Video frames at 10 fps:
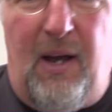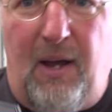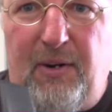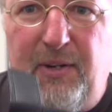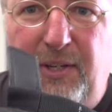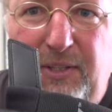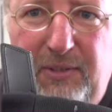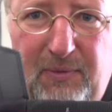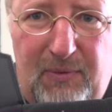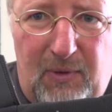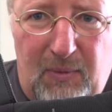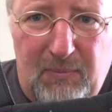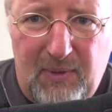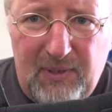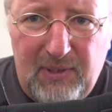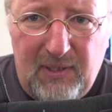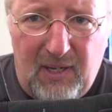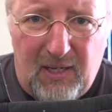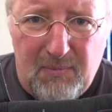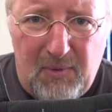Hardys from
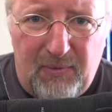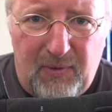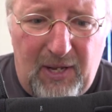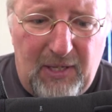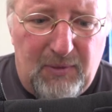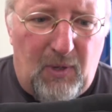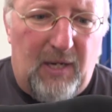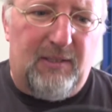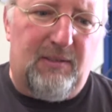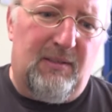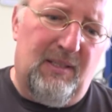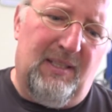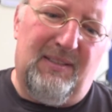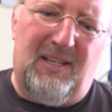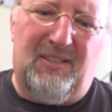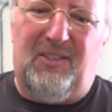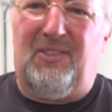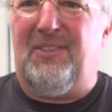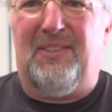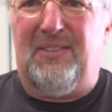Harbor Freight, right? They're
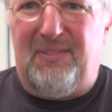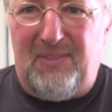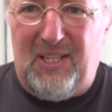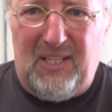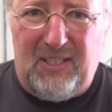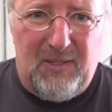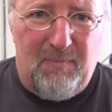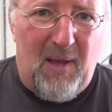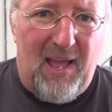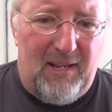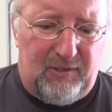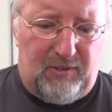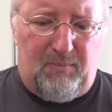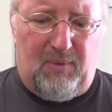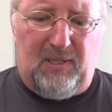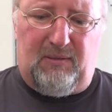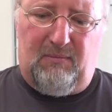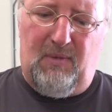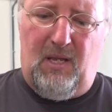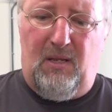not really the best, but
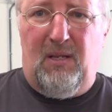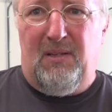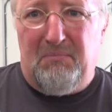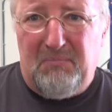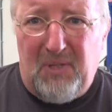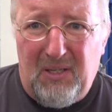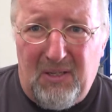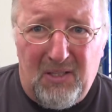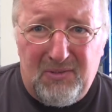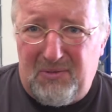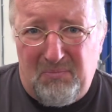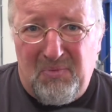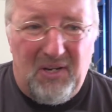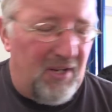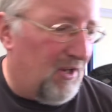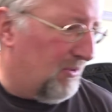they last pretty